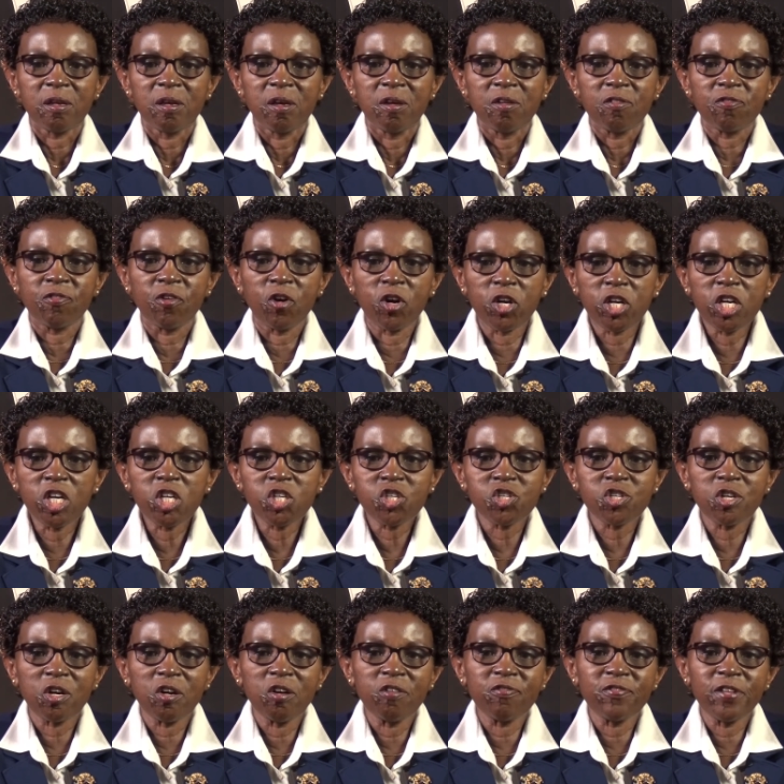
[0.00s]
For each
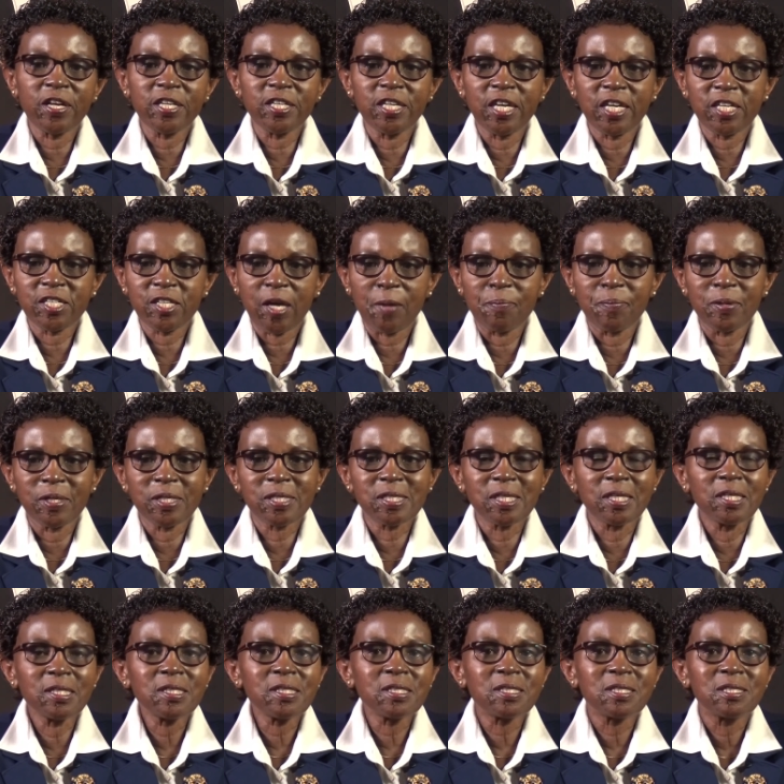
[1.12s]
of the databases,
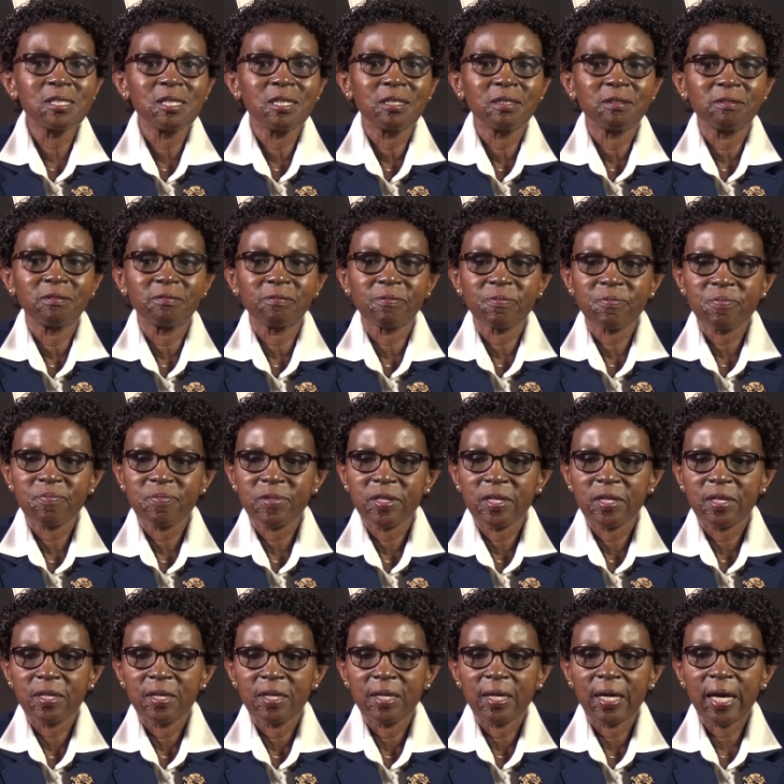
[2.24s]

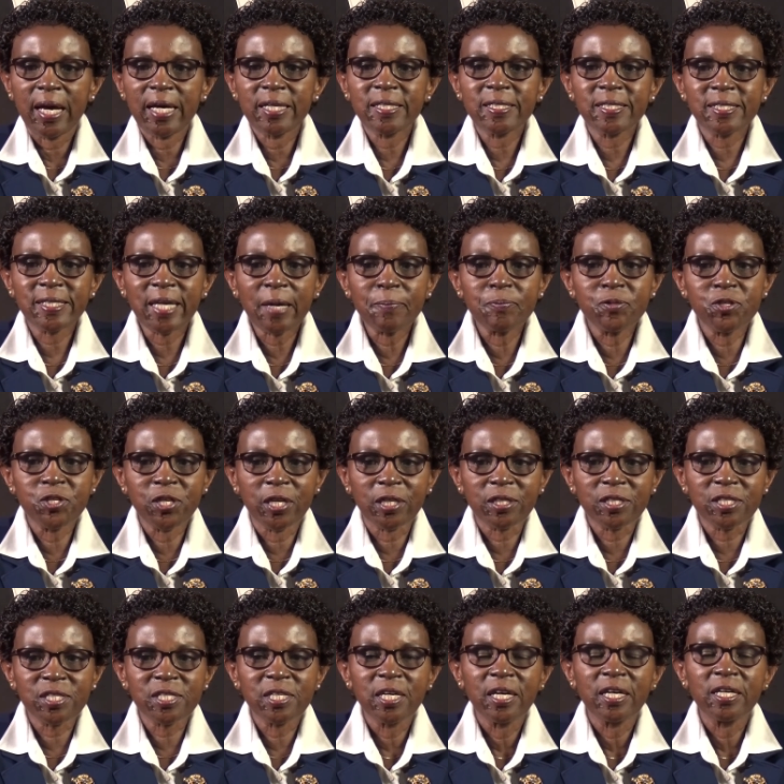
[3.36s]
a subject
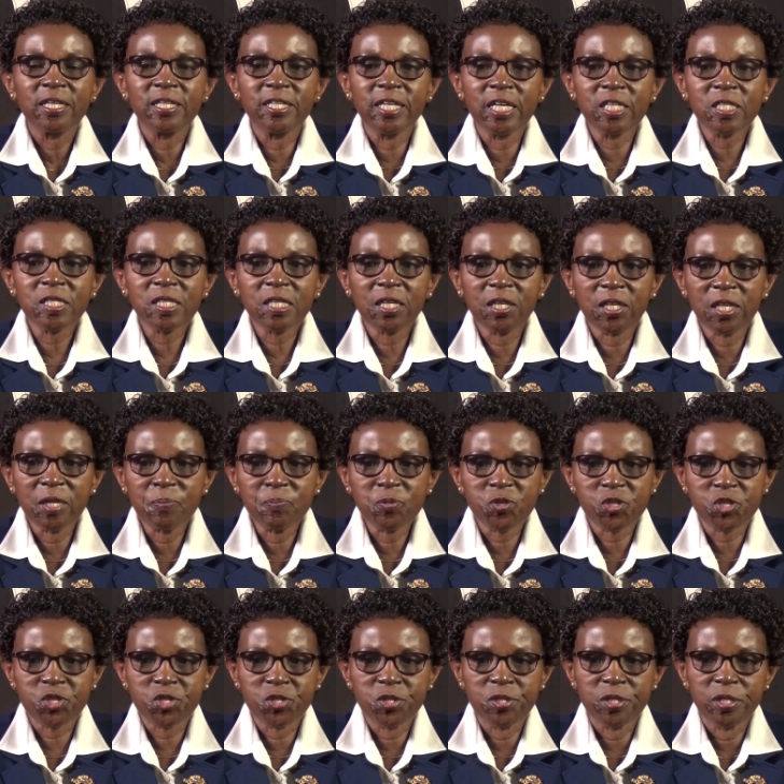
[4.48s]

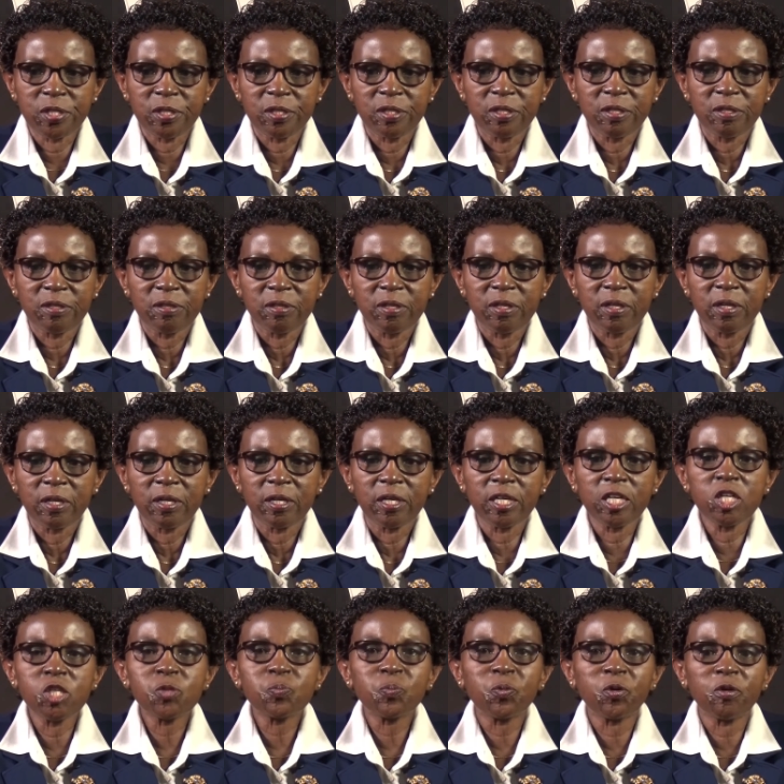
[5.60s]
description is
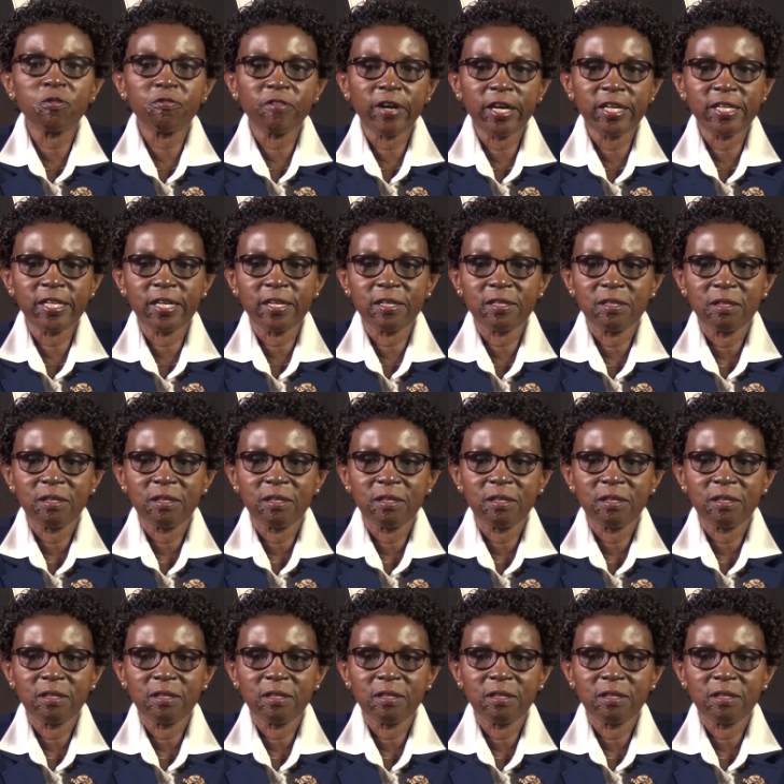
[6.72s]
provided.